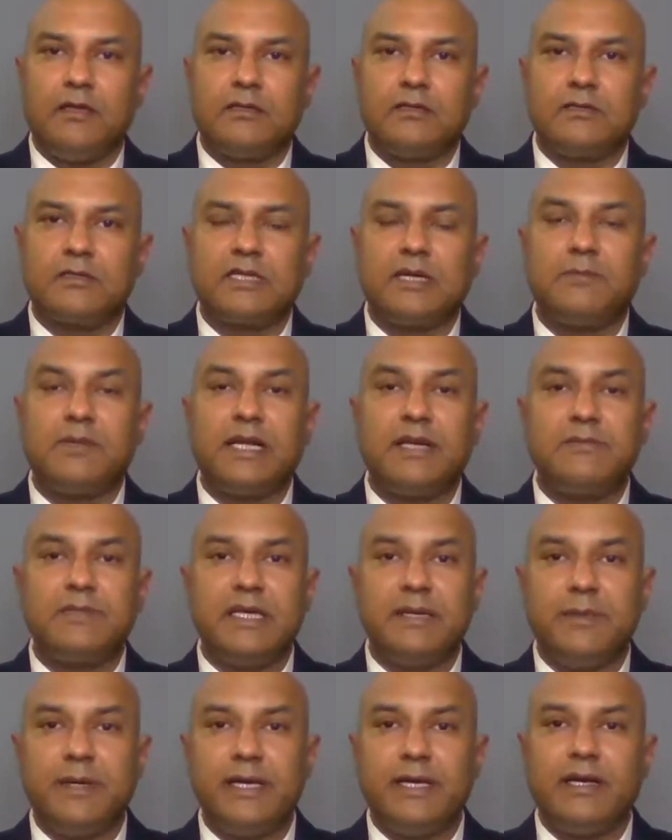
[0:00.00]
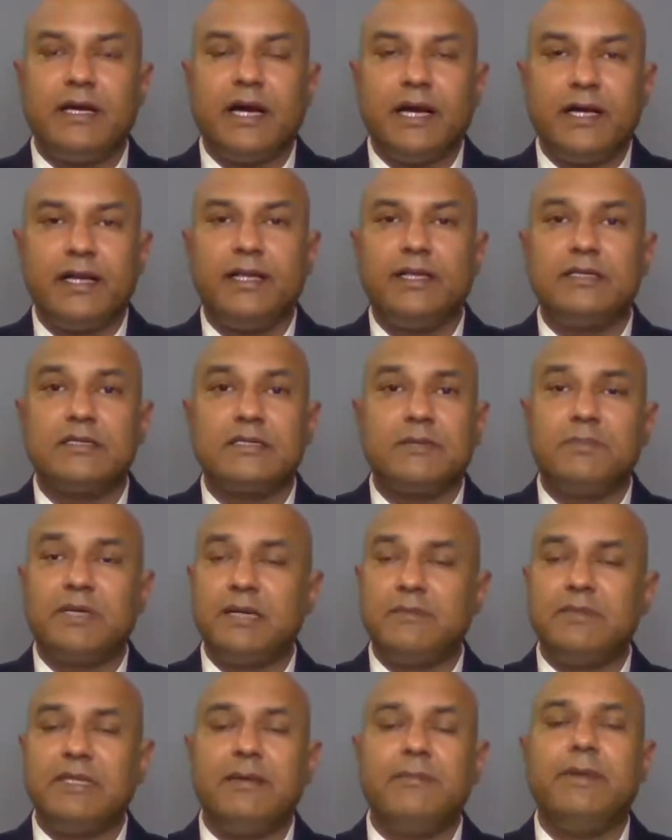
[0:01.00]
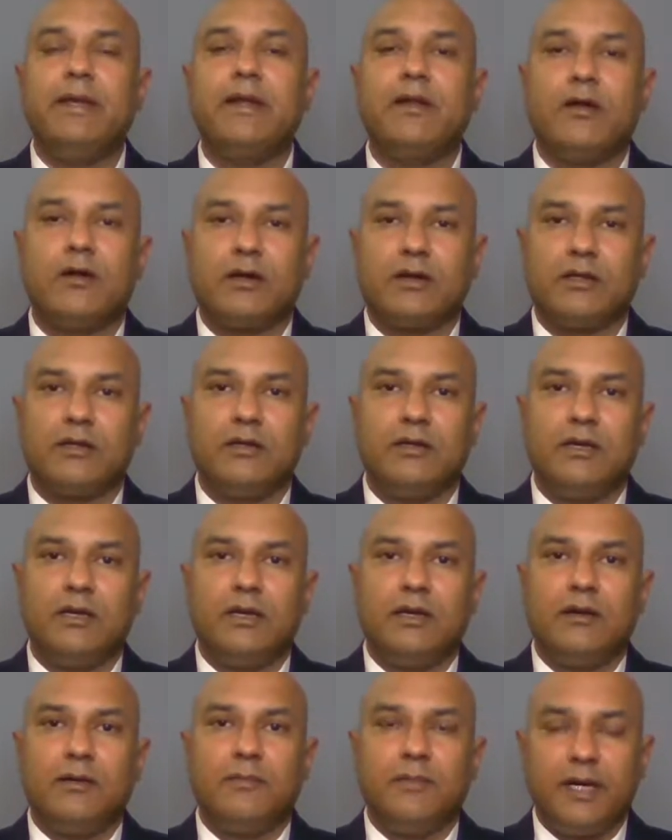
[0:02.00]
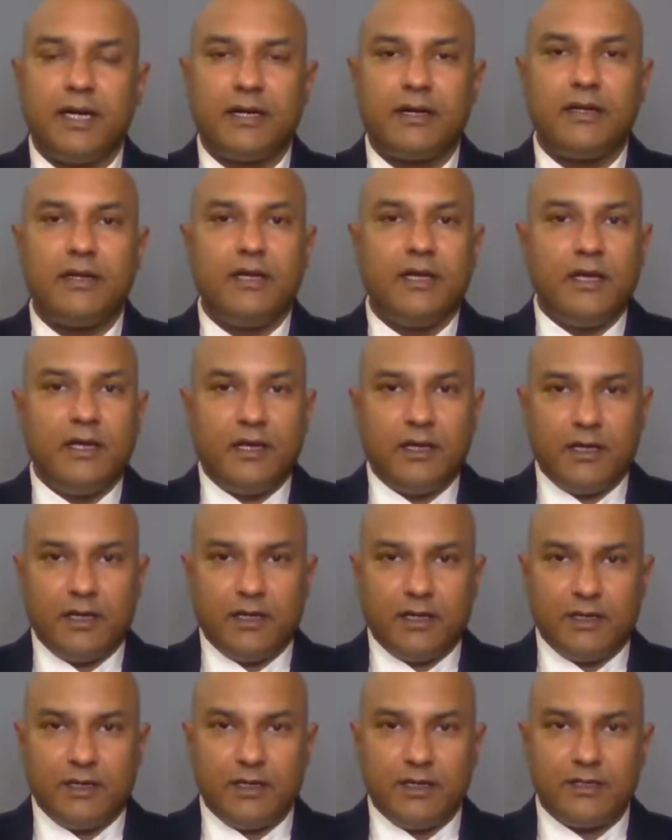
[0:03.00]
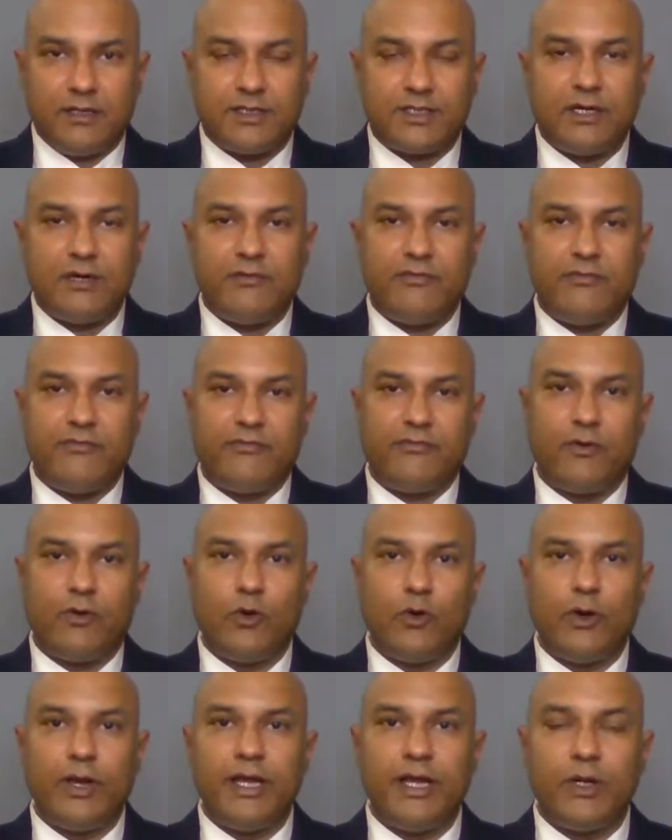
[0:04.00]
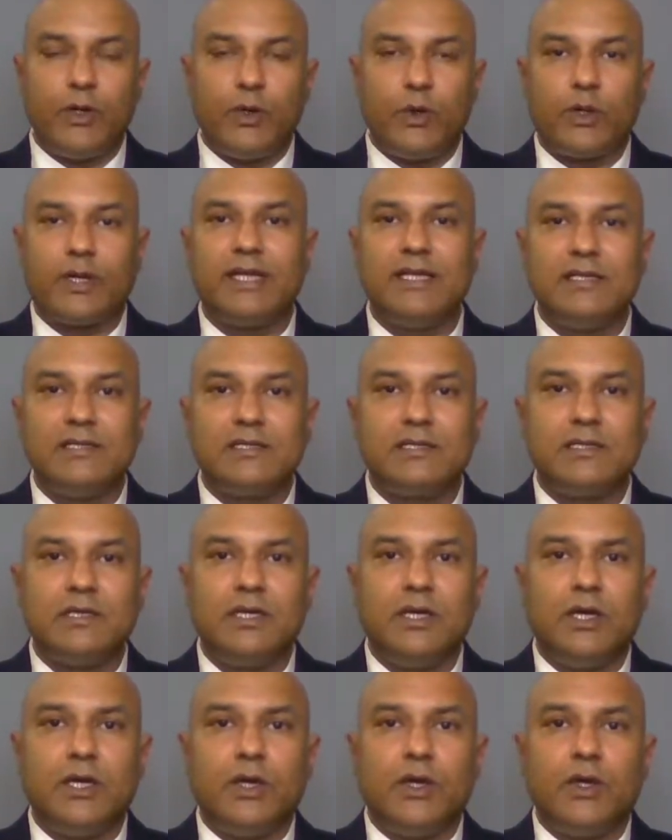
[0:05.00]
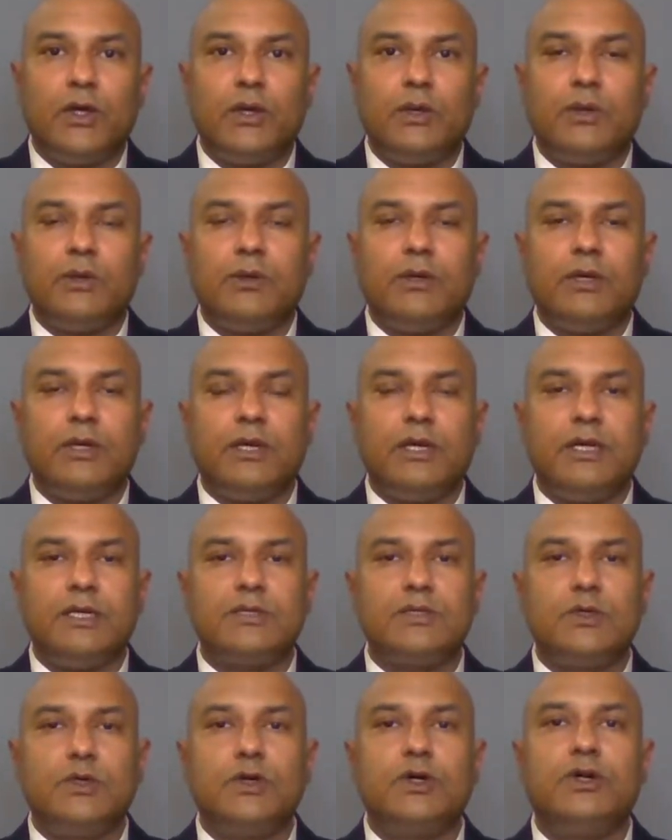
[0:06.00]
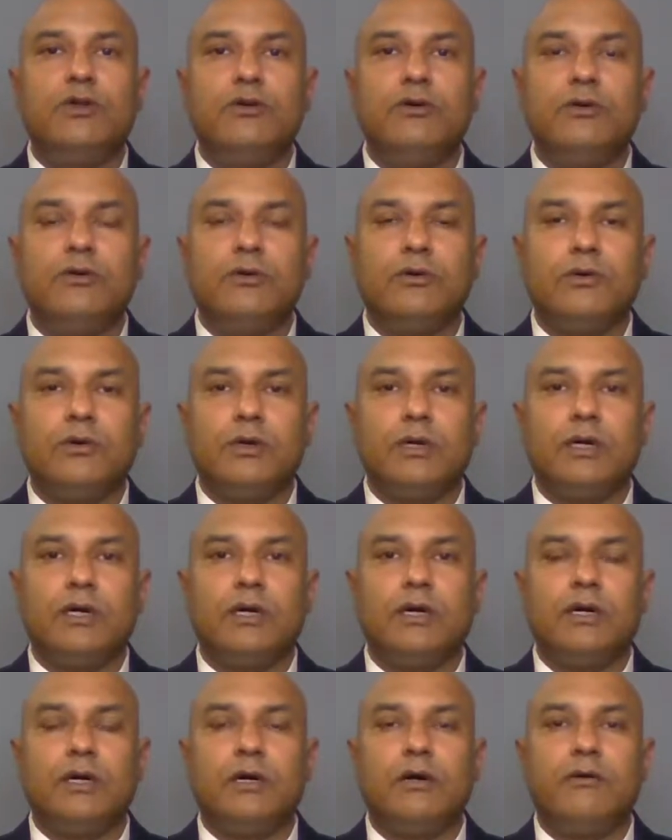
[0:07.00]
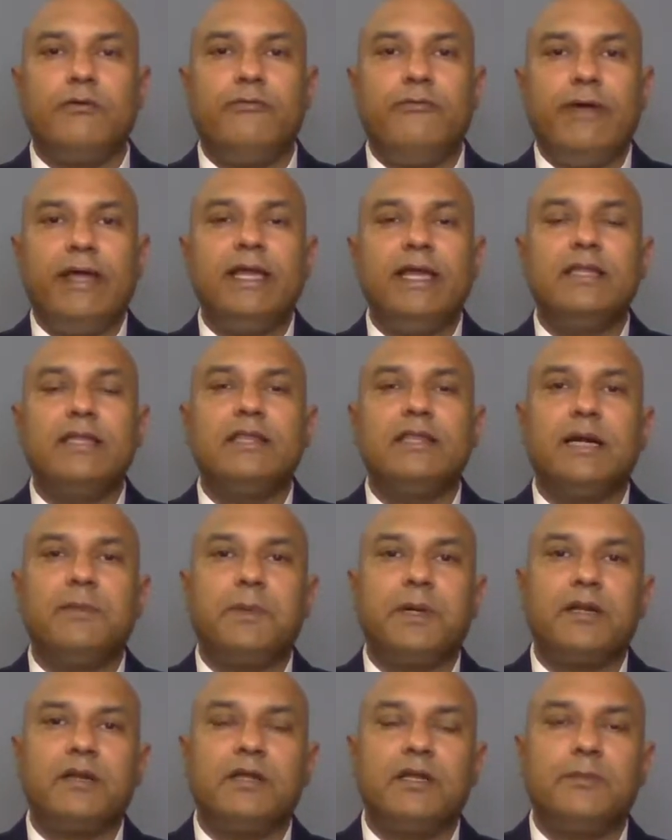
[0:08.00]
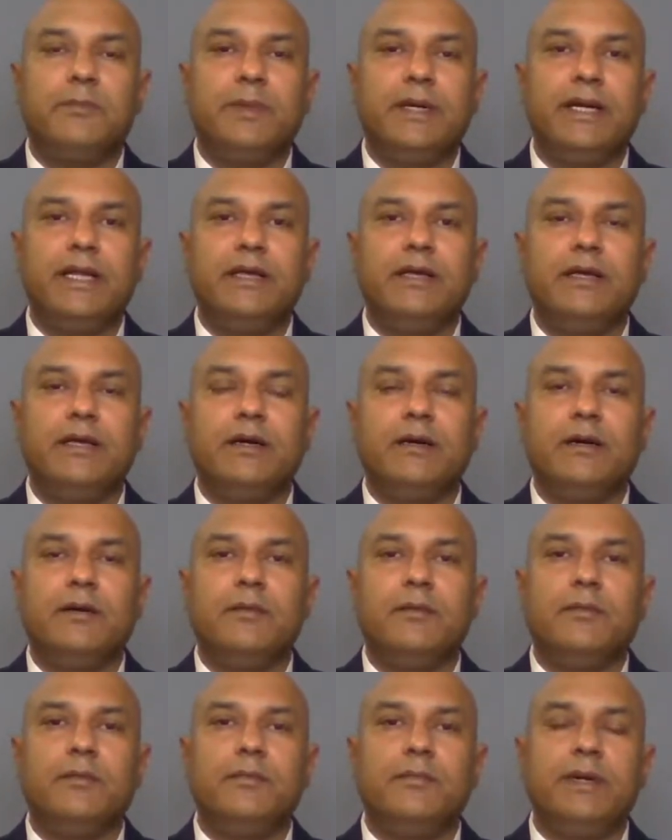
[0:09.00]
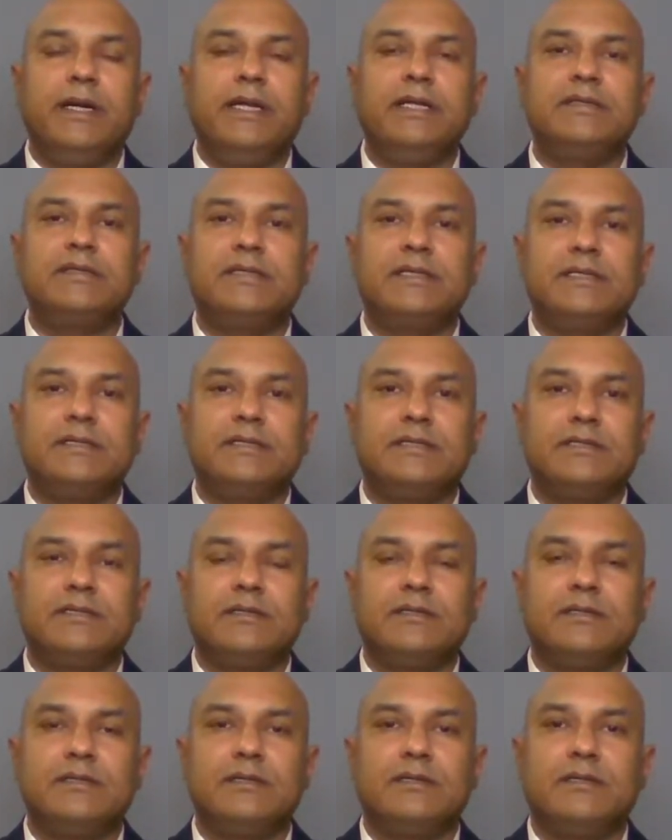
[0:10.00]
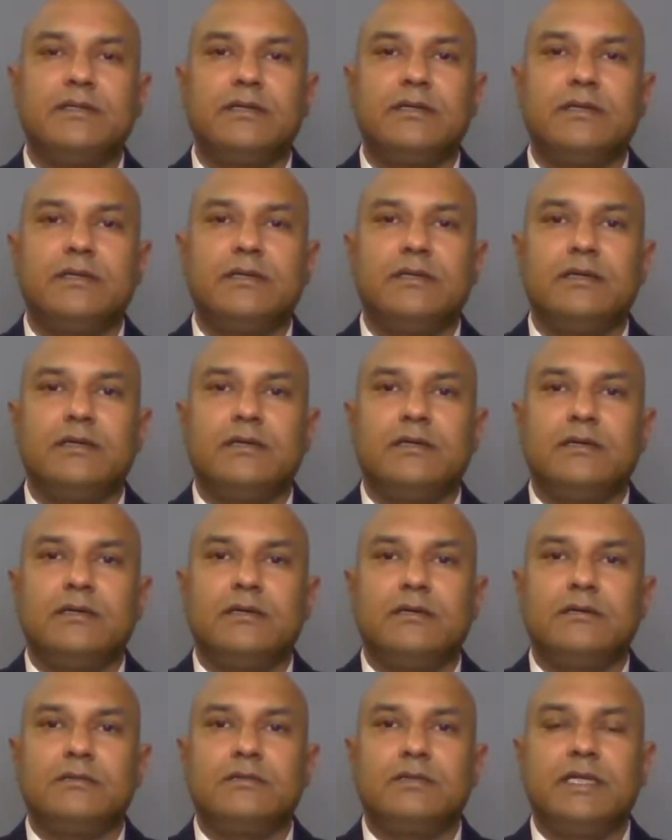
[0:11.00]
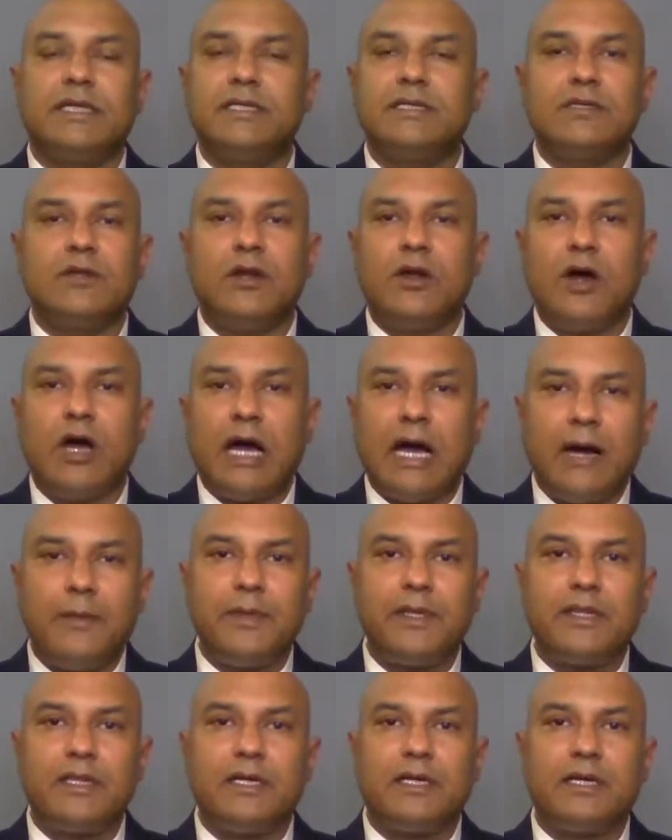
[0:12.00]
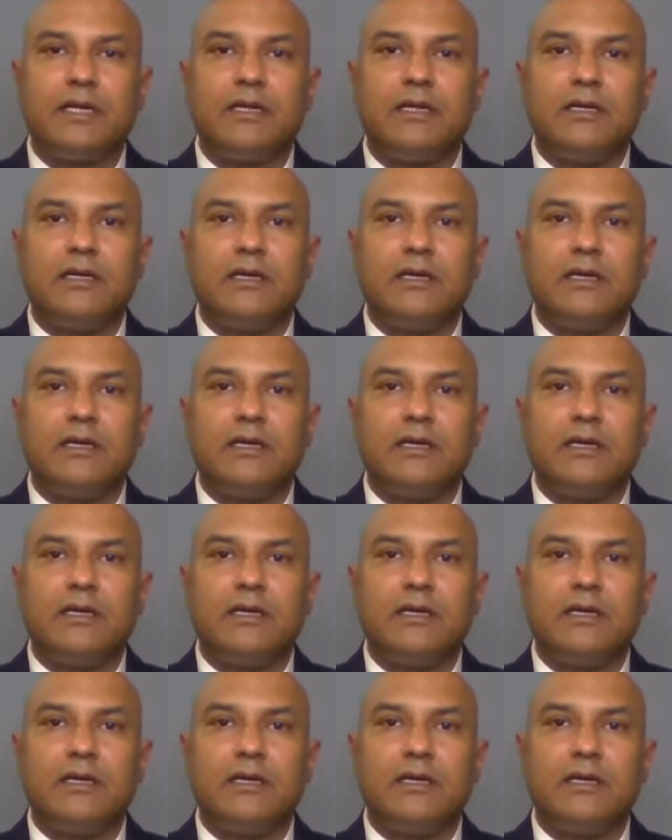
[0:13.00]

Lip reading: So sometimes they may agree, sometimes they may not, but instead of going into risk, it is good to fail in that particular bidding stage. So there is no harm in that.